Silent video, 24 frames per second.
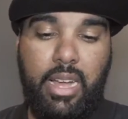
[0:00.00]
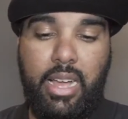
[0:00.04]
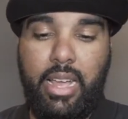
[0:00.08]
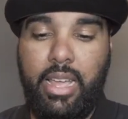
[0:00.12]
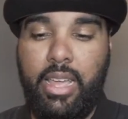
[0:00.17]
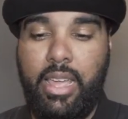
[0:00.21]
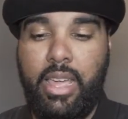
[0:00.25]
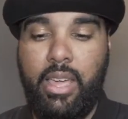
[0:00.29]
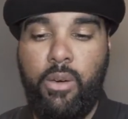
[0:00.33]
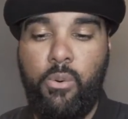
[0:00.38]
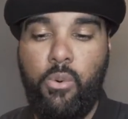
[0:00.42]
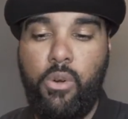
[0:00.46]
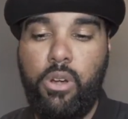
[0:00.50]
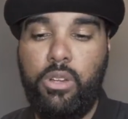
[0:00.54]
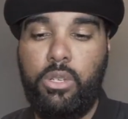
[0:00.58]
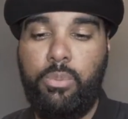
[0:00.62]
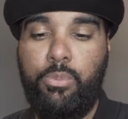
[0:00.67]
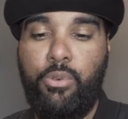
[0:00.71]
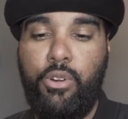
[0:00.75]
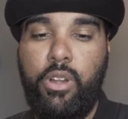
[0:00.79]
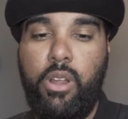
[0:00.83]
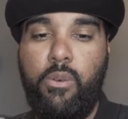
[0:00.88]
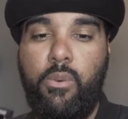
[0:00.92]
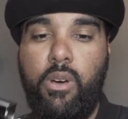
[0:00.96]
it works
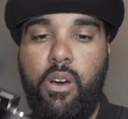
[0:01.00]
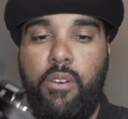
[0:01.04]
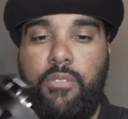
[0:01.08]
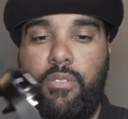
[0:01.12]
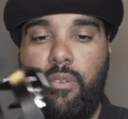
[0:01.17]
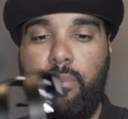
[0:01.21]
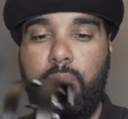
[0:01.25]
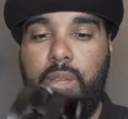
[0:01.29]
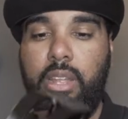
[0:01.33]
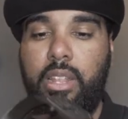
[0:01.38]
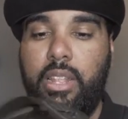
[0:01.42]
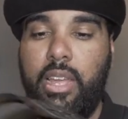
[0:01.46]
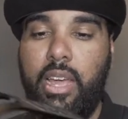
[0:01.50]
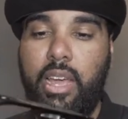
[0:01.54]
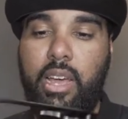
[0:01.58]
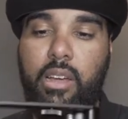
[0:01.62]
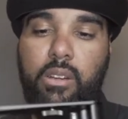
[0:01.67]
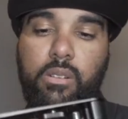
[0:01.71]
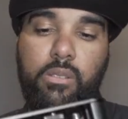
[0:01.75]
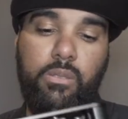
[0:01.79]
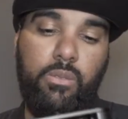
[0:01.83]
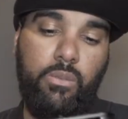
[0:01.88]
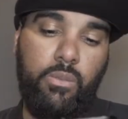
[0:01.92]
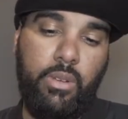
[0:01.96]
pretty well for me
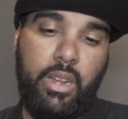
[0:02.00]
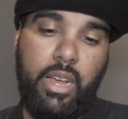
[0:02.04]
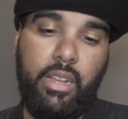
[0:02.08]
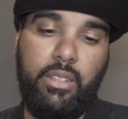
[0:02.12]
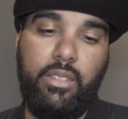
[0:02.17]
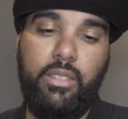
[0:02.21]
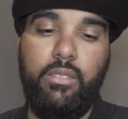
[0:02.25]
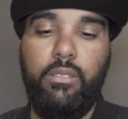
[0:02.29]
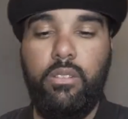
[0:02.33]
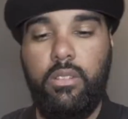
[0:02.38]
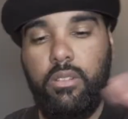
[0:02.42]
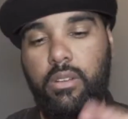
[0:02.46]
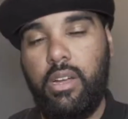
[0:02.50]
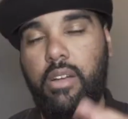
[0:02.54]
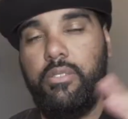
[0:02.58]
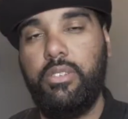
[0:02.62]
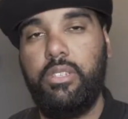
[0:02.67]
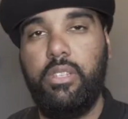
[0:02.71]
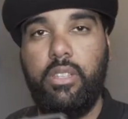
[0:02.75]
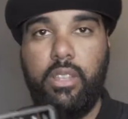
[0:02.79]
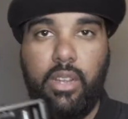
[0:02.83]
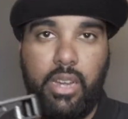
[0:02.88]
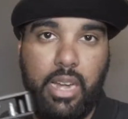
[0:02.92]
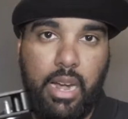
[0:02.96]
now without,
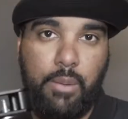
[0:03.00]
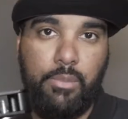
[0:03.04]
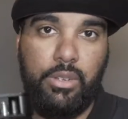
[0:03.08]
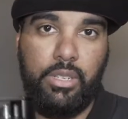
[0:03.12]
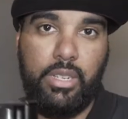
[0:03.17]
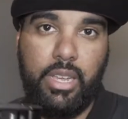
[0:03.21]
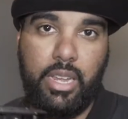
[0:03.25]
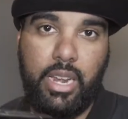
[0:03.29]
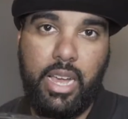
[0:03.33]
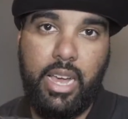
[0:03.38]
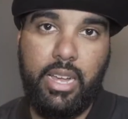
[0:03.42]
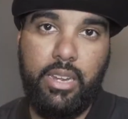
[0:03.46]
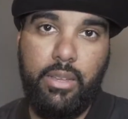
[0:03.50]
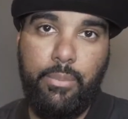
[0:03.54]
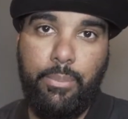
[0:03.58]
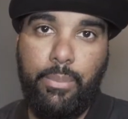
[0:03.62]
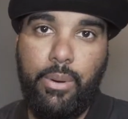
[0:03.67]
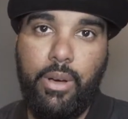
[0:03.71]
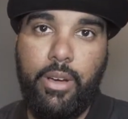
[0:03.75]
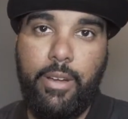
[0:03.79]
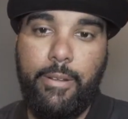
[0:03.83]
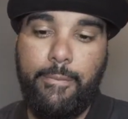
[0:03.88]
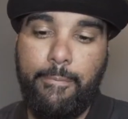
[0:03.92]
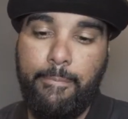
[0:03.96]
obviously the camera's not on it,
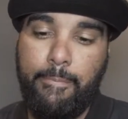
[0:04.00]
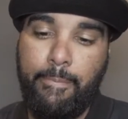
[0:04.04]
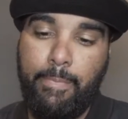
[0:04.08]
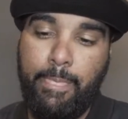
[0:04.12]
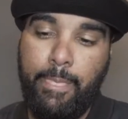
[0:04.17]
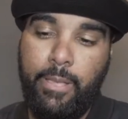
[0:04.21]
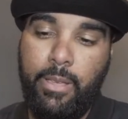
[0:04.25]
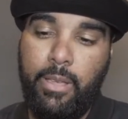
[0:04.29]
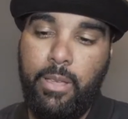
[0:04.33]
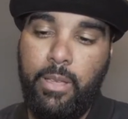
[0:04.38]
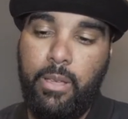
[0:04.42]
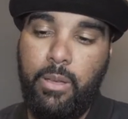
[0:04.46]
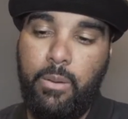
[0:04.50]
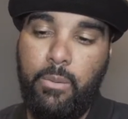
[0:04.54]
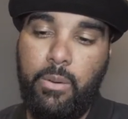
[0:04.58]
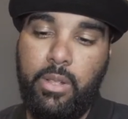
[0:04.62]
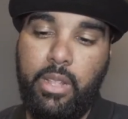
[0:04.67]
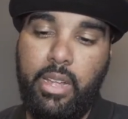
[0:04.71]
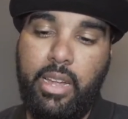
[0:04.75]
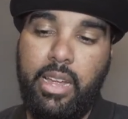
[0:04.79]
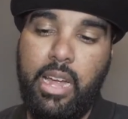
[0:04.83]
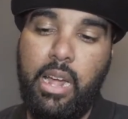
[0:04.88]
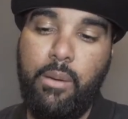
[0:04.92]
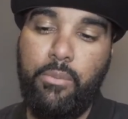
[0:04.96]
but
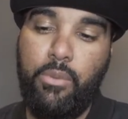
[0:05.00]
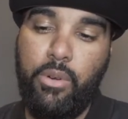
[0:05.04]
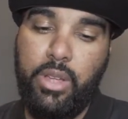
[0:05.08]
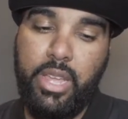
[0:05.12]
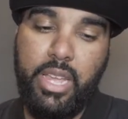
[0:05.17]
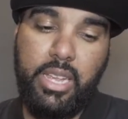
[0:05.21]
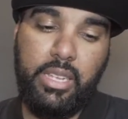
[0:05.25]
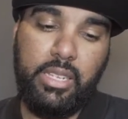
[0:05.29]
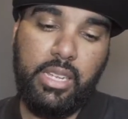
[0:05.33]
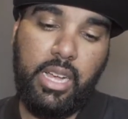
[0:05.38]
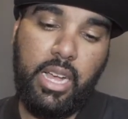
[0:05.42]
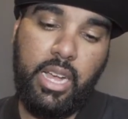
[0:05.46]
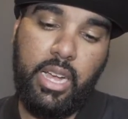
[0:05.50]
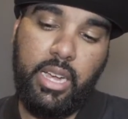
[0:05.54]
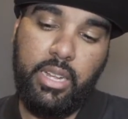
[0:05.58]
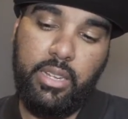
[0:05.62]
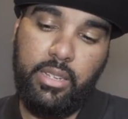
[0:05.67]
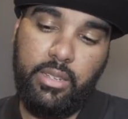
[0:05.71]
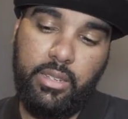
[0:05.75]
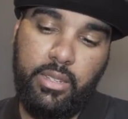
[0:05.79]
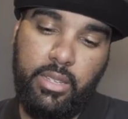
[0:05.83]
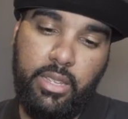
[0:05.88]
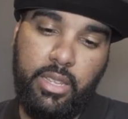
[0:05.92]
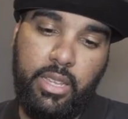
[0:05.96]
when the camera is
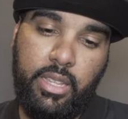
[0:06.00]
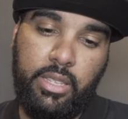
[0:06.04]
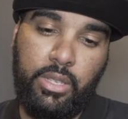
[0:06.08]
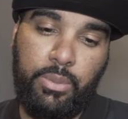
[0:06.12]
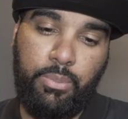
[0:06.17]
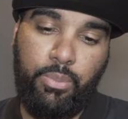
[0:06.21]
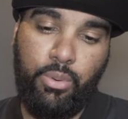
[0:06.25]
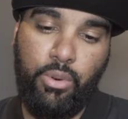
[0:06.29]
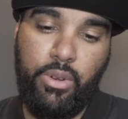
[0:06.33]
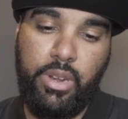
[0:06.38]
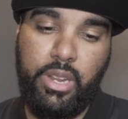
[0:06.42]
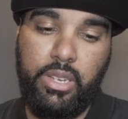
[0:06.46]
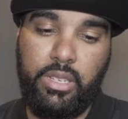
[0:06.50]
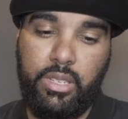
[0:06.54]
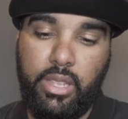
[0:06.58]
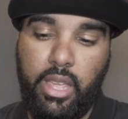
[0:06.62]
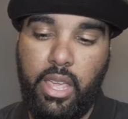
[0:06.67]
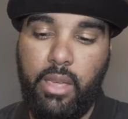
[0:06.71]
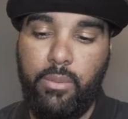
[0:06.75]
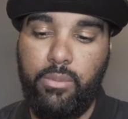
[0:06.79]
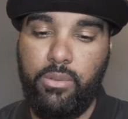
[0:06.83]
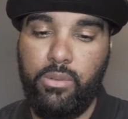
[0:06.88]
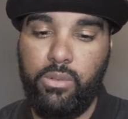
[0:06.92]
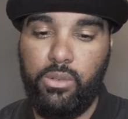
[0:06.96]
on, it's pretty
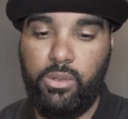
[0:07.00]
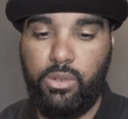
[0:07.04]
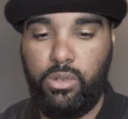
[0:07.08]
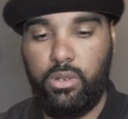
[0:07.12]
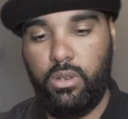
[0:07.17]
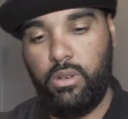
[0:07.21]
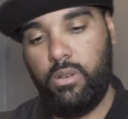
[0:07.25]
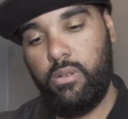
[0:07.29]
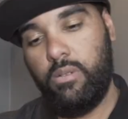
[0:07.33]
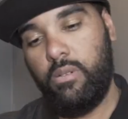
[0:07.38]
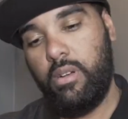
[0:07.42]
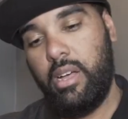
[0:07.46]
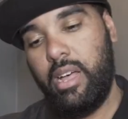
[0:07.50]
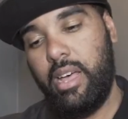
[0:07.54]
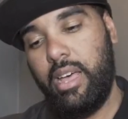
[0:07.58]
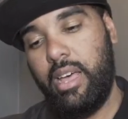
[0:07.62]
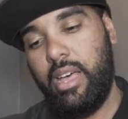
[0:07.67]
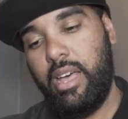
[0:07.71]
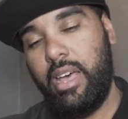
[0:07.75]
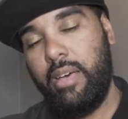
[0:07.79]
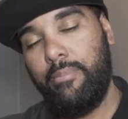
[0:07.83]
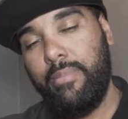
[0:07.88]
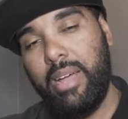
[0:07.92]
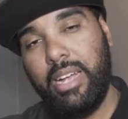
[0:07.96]
stable. So
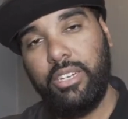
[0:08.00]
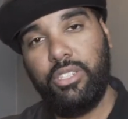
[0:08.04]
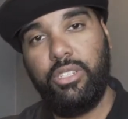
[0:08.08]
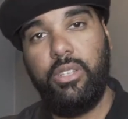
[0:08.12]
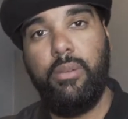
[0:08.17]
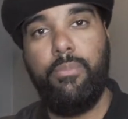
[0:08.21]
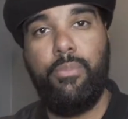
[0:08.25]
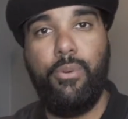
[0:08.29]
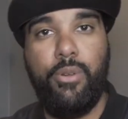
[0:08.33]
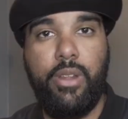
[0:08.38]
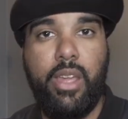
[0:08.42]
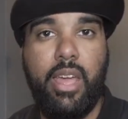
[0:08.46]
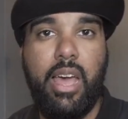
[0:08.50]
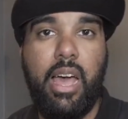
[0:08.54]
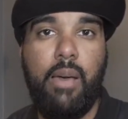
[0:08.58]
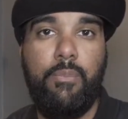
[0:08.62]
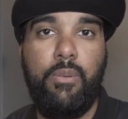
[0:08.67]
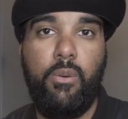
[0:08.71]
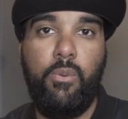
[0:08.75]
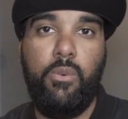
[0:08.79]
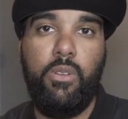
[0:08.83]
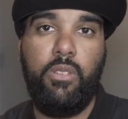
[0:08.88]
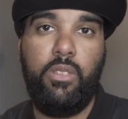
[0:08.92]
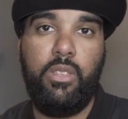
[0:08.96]
I'm actually pretty
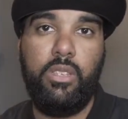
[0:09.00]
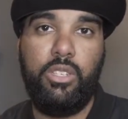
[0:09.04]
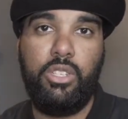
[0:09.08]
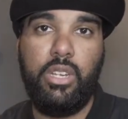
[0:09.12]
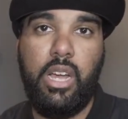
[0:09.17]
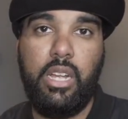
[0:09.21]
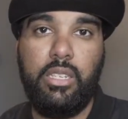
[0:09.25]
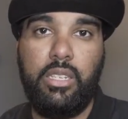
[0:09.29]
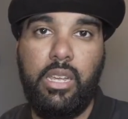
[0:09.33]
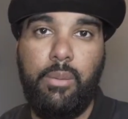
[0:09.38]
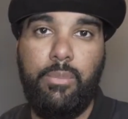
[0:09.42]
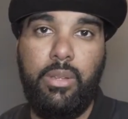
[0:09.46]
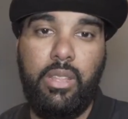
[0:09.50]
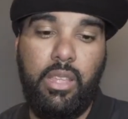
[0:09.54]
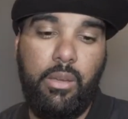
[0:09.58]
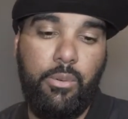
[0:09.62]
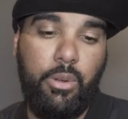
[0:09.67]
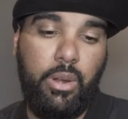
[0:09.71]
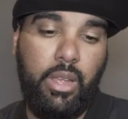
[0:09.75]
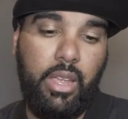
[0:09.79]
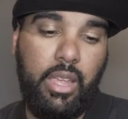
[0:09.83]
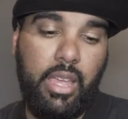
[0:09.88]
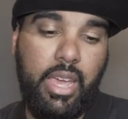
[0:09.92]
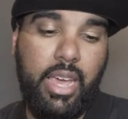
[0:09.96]
happy with the shots I've been
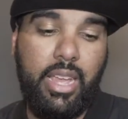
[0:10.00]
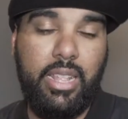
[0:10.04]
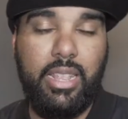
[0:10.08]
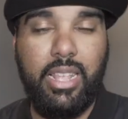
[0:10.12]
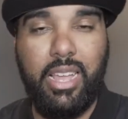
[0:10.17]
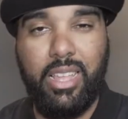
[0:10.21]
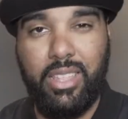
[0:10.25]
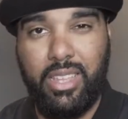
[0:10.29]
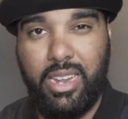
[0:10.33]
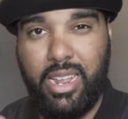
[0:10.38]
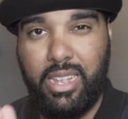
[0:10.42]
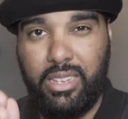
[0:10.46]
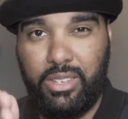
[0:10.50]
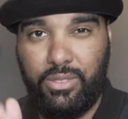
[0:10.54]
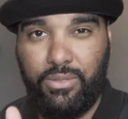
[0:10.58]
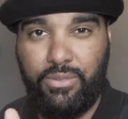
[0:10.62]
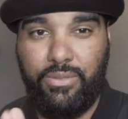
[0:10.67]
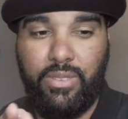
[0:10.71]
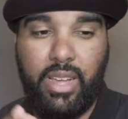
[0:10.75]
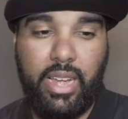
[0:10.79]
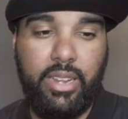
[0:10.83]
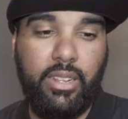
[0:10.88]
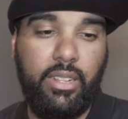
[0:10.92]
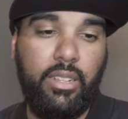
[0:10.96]
able to get now that it's
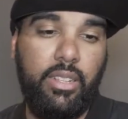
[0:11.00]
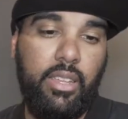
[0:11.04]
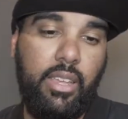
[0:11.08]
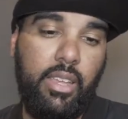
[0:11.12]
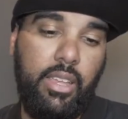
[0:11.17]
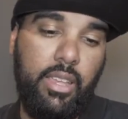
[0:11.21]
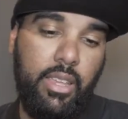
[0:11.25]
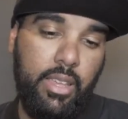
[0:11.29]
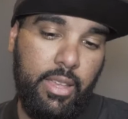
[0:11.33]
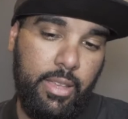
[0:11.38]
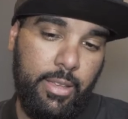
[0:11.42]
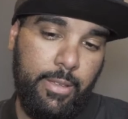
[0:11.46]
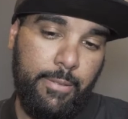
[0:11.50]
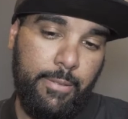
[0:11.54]
finally,